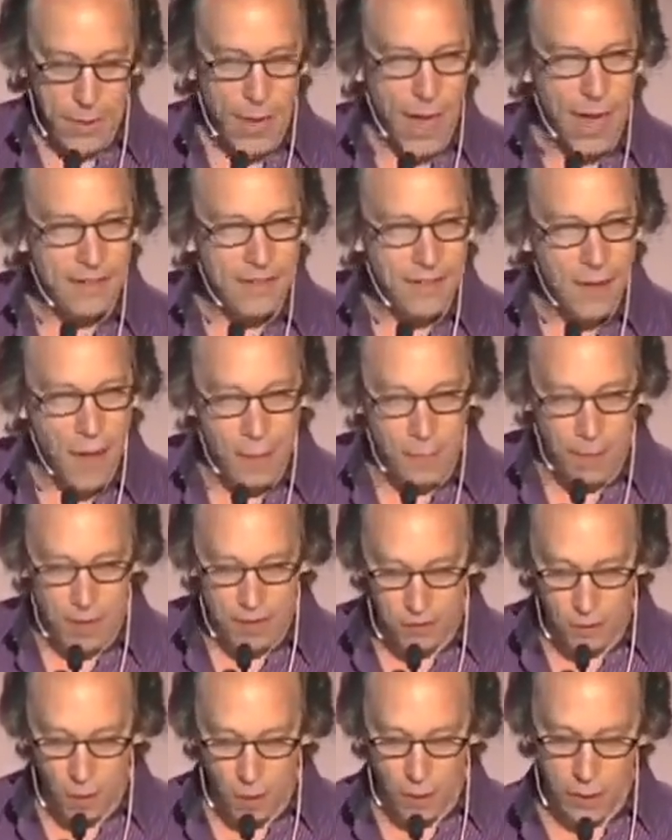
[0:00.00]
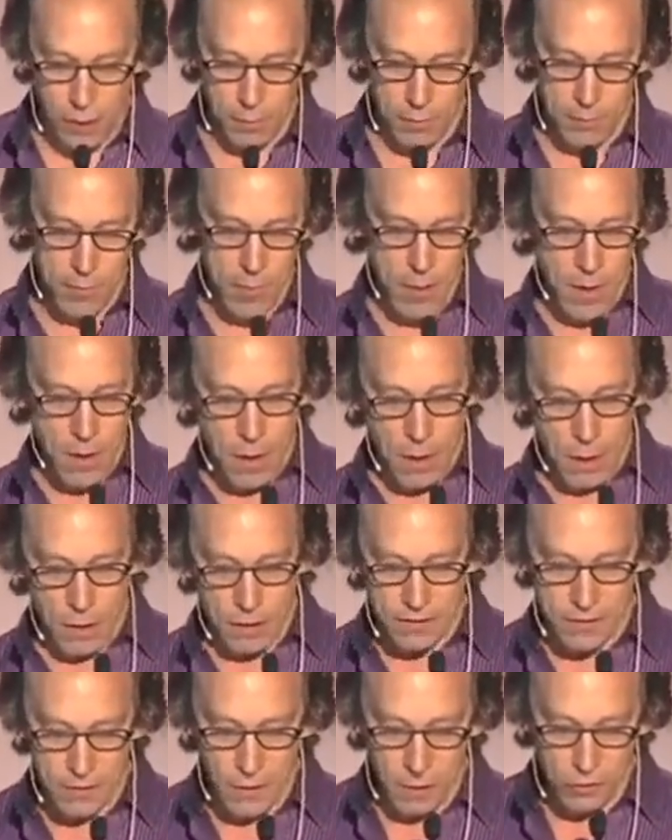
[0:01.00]
The last time I saw him,
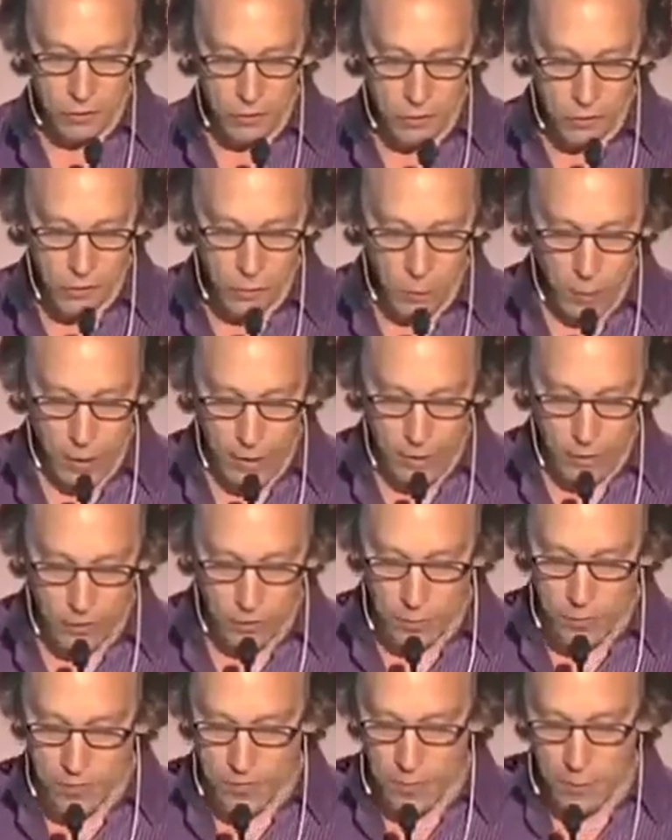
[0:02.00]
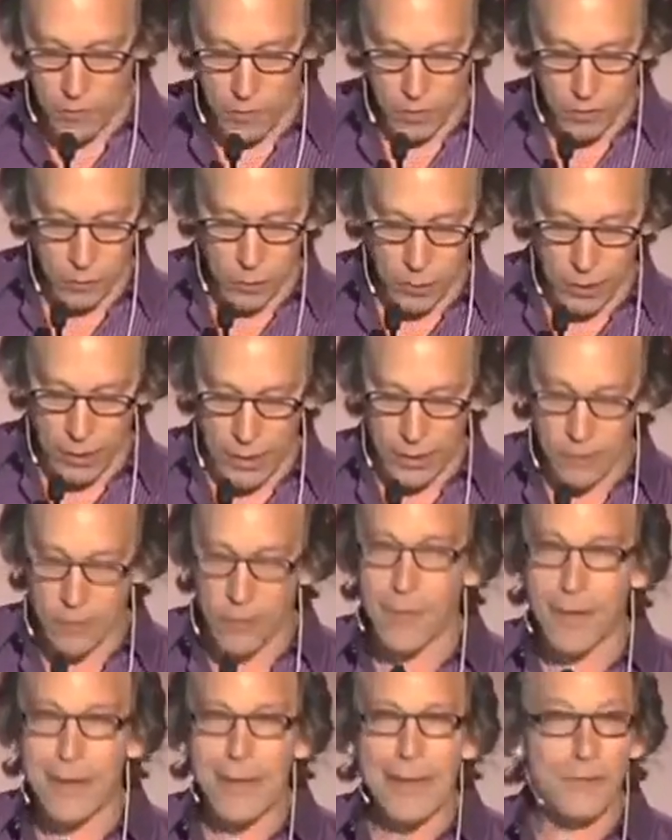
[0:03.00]
our discussions ranged from subjects relating
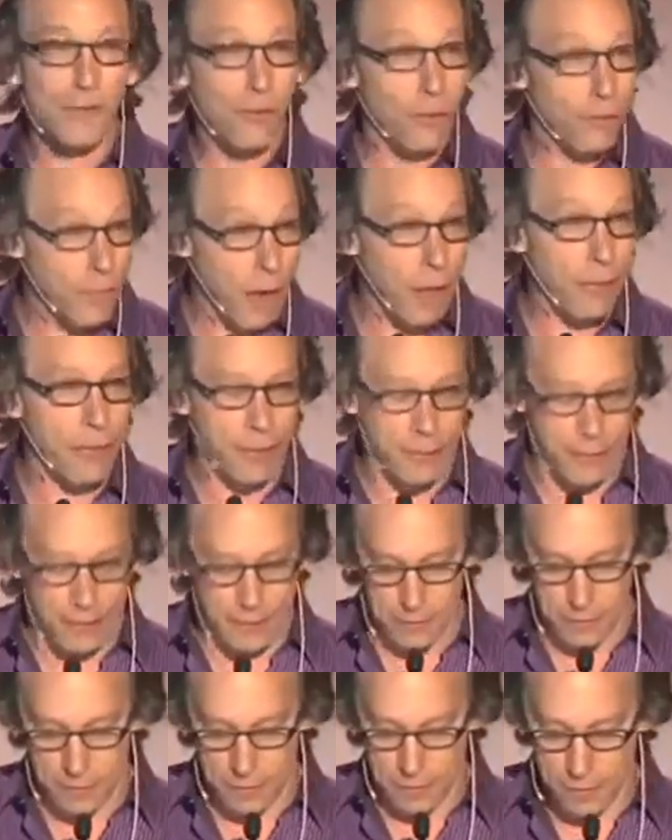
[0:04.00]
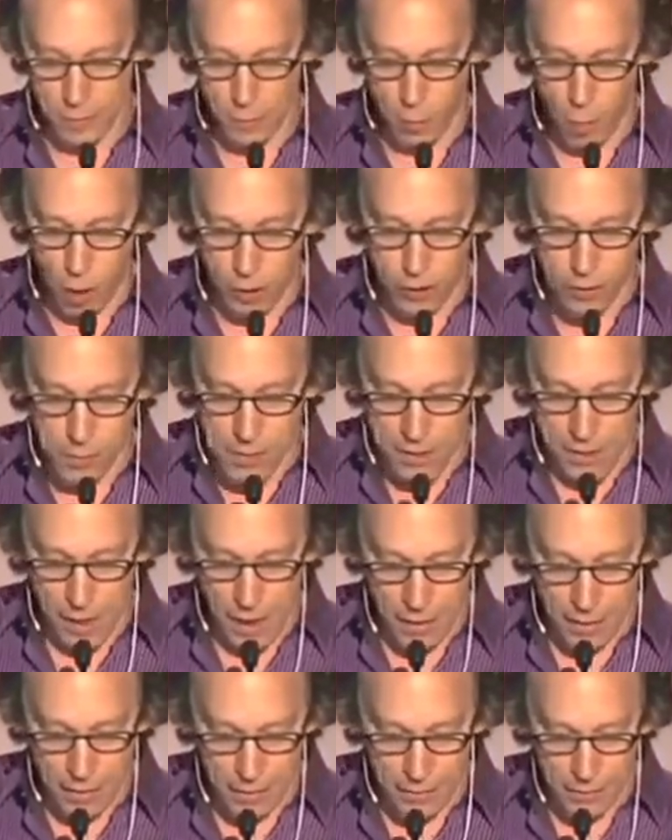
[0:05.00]
to the nature of nothingness, quantum
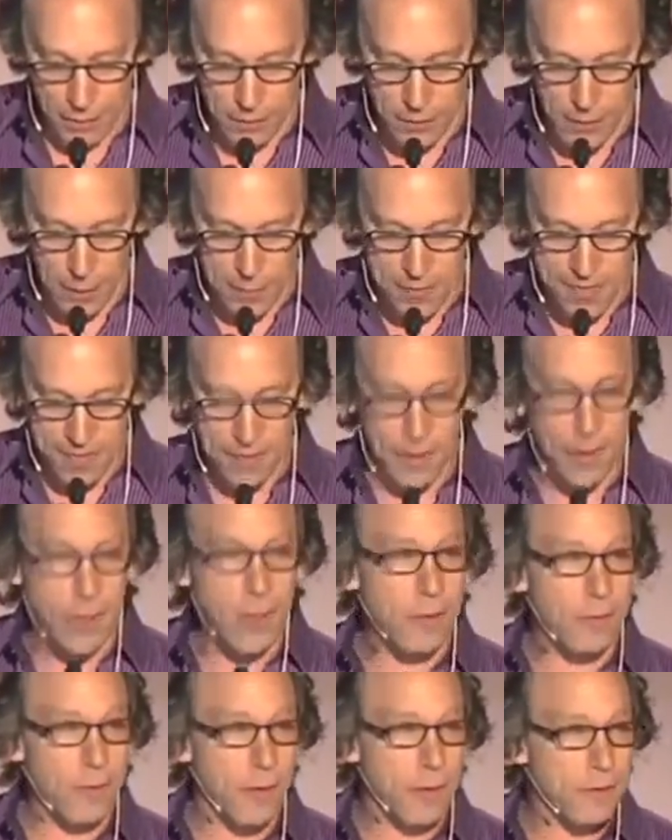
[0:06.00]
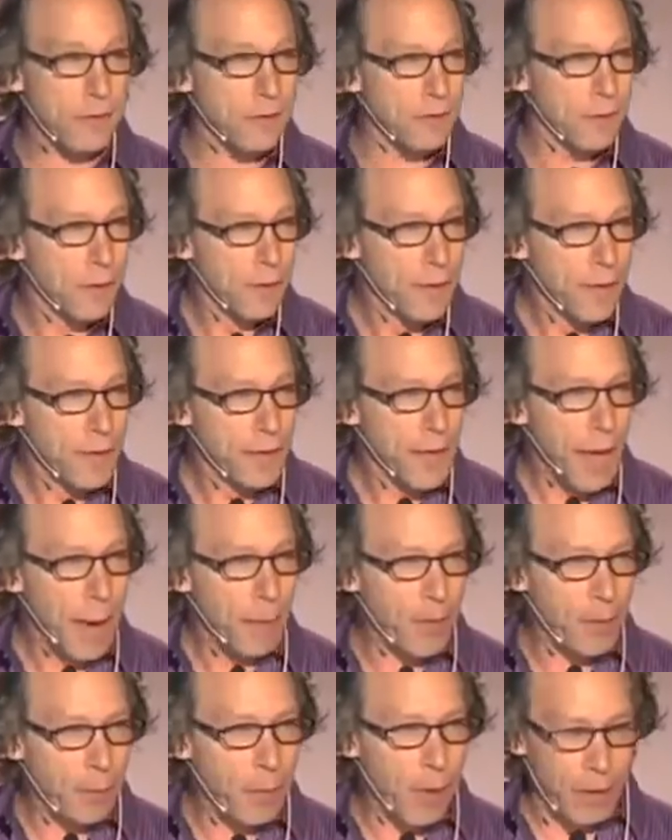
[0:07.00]
mechanics, and the obscenity that is
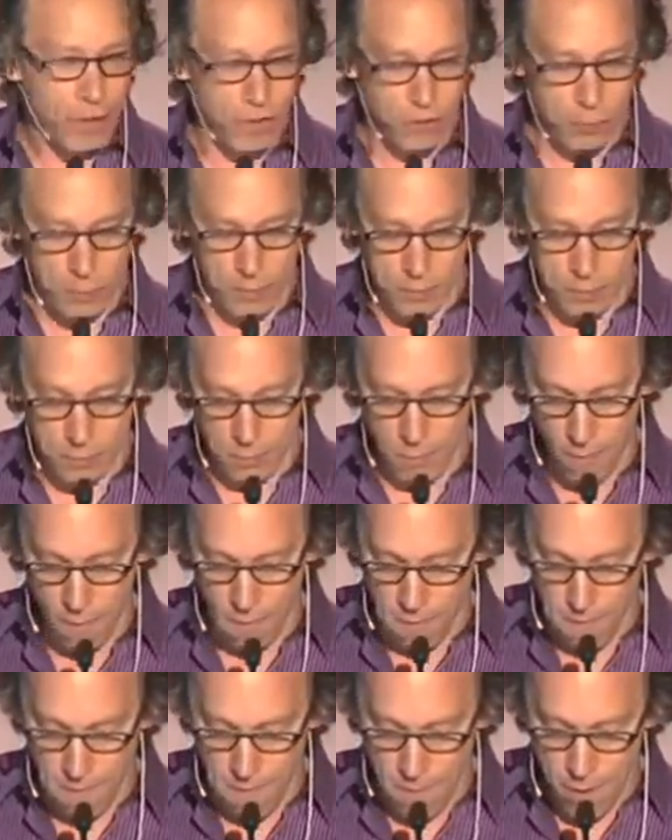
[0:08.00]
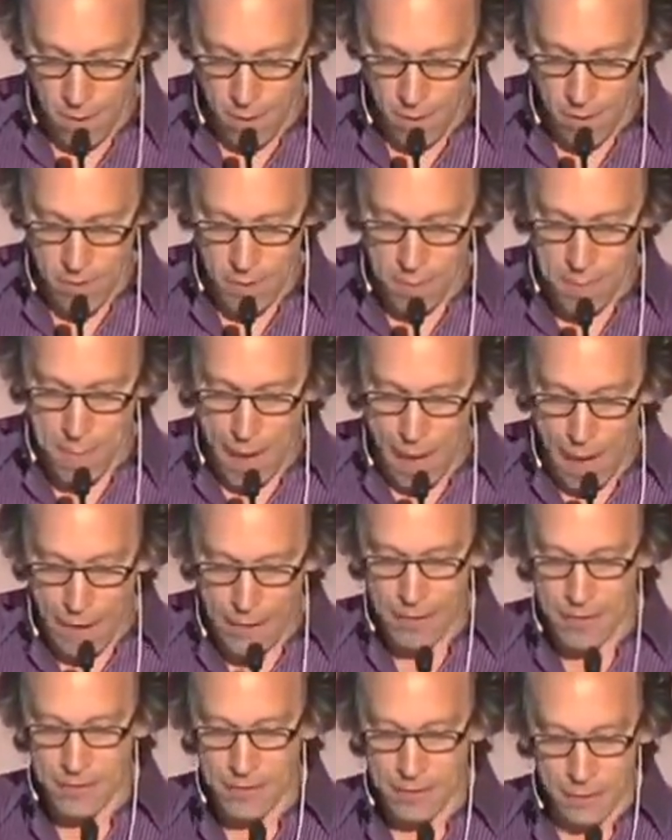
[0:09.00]
capital punishment, the
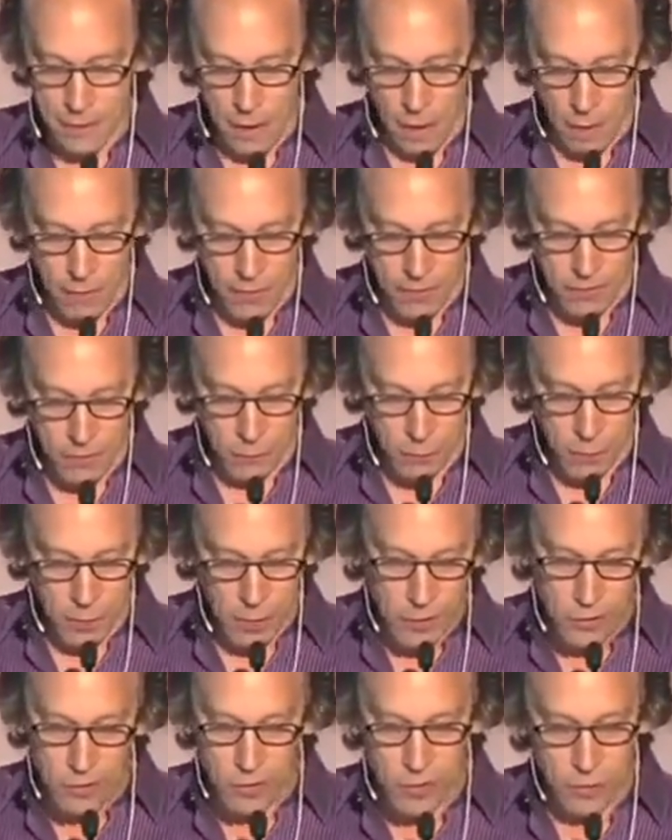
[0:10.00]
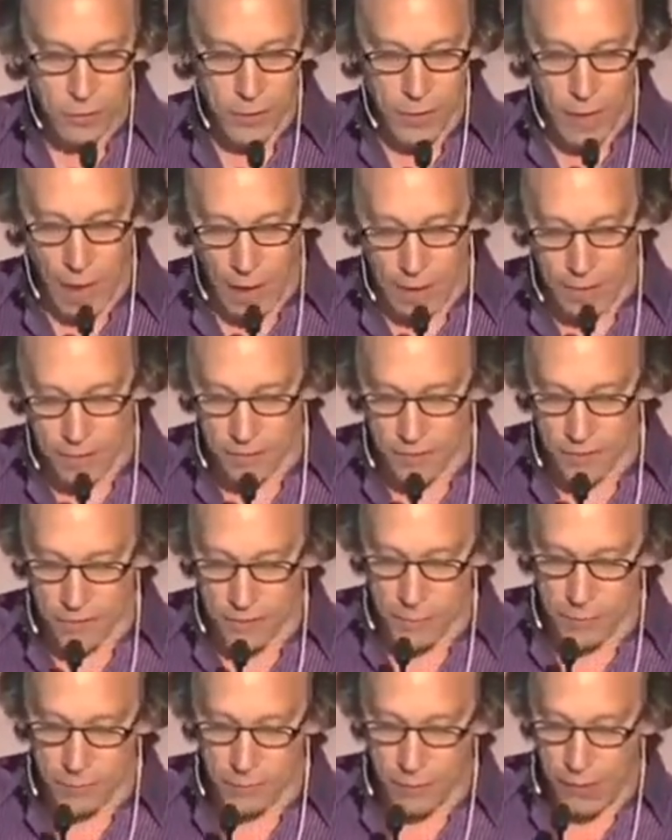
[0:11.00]
madness that governs the religious
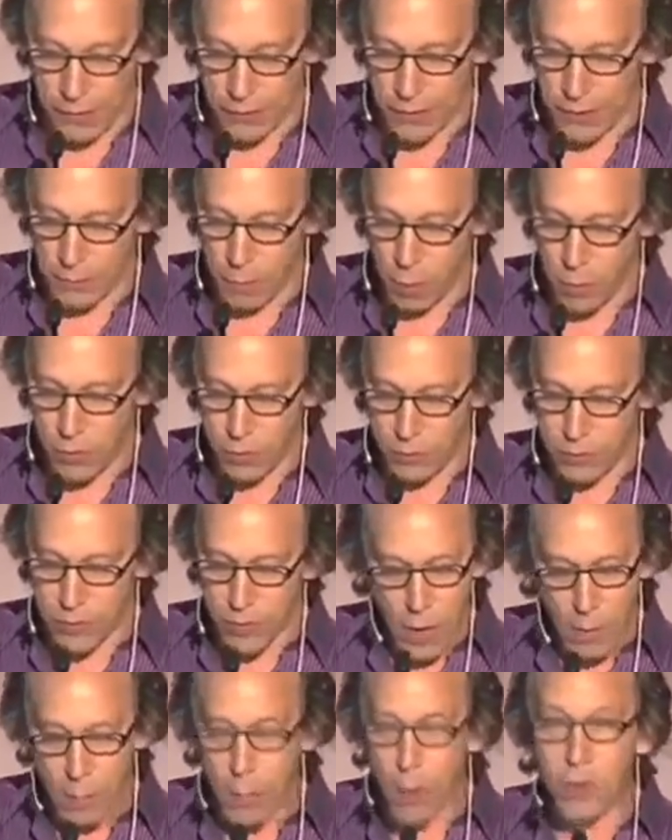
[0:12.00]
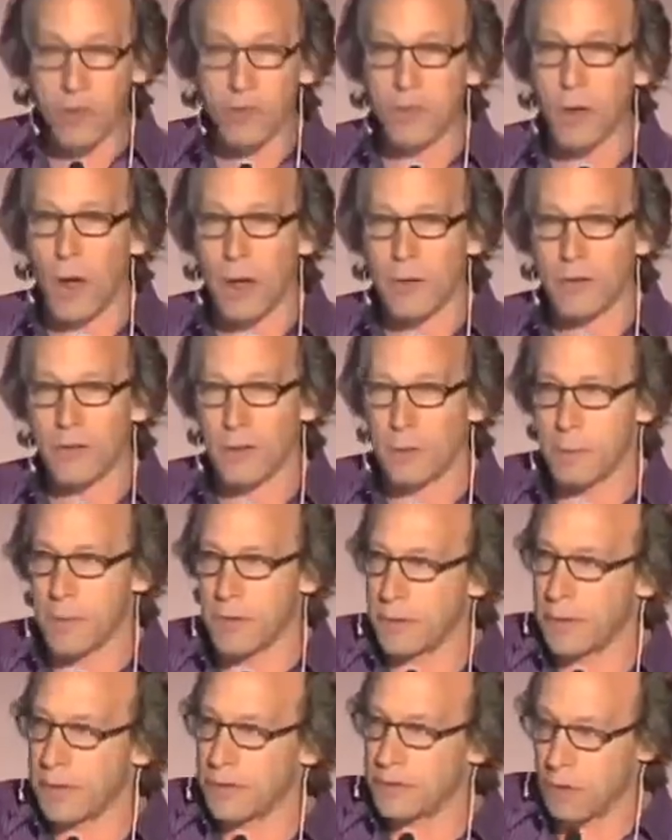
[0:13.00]
fanaticism infecting both sides of the
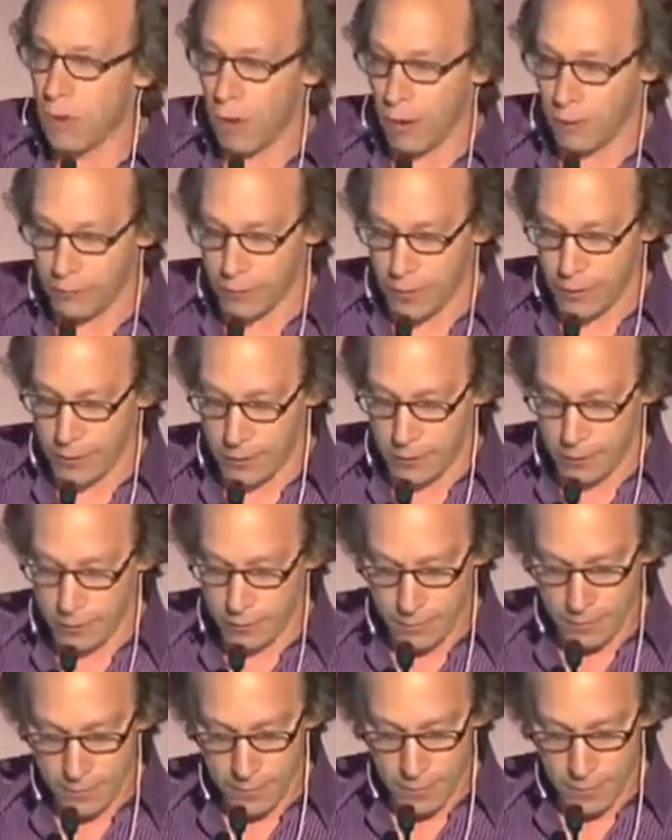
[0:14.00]
Middle East conflict,